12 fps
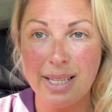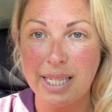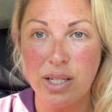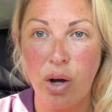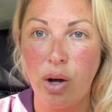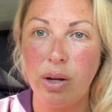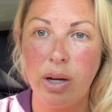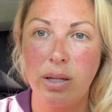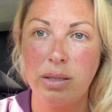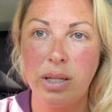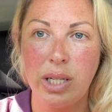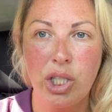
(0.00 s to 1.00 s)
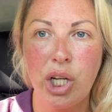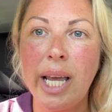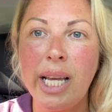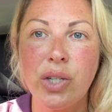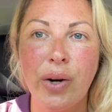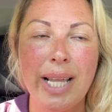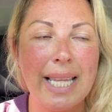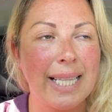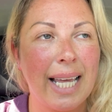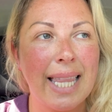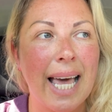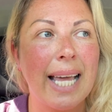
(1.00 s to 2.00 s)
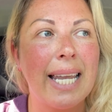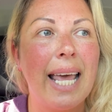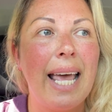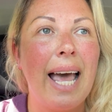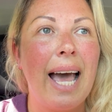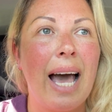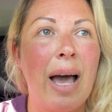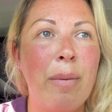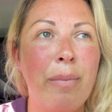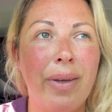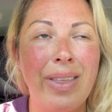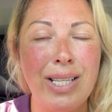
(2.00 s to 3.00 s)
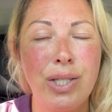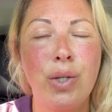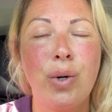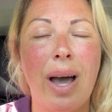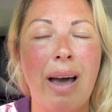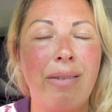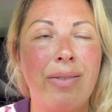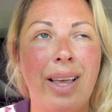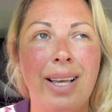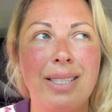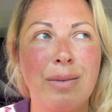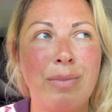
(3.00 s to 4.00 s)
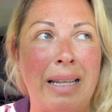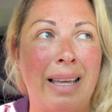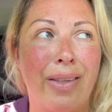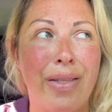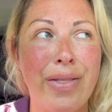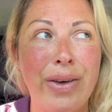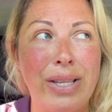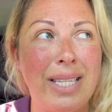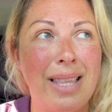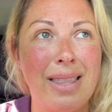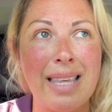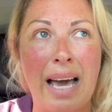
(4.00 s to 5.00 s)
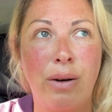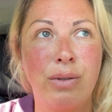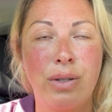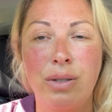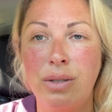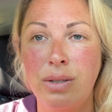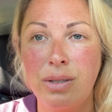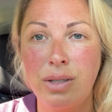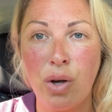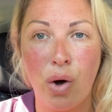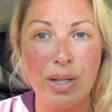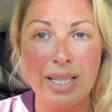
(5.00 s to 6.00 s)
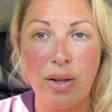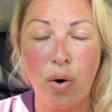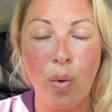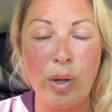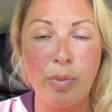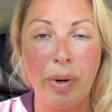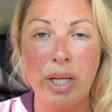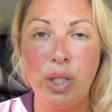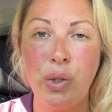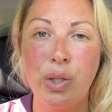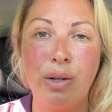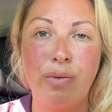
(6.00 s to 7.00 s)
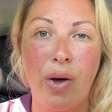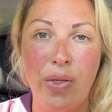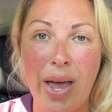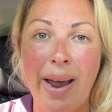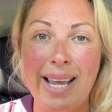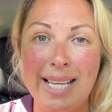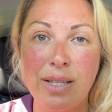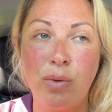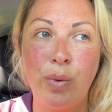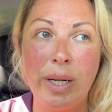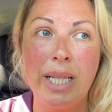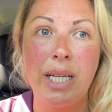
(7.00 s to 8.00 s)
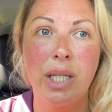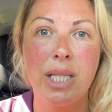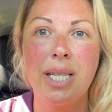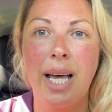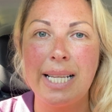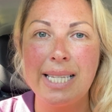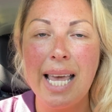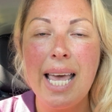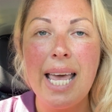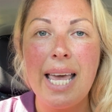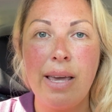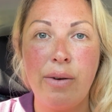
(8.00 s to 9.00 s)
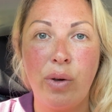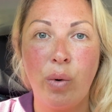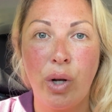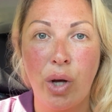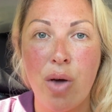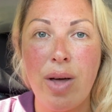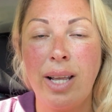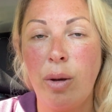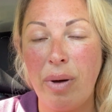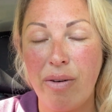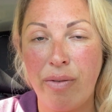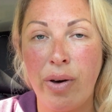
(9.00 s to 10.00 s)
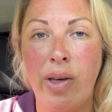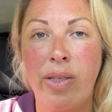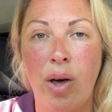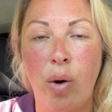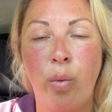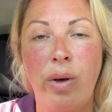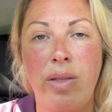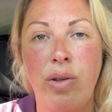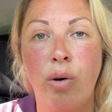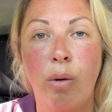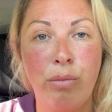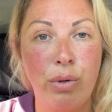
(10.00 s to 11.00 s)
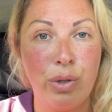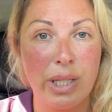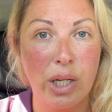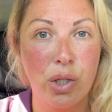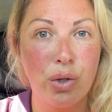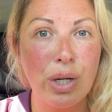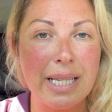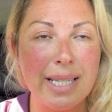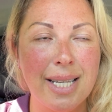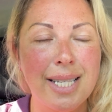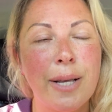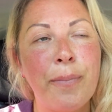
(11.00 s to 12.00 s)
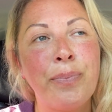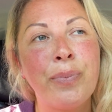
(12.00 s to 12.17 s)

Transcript: That's not going to change or anything like that, but they do have like something like 30,000 songs, and they're always putting new stuff on there. It is a really good site if you want to go that little bit further with your music choices.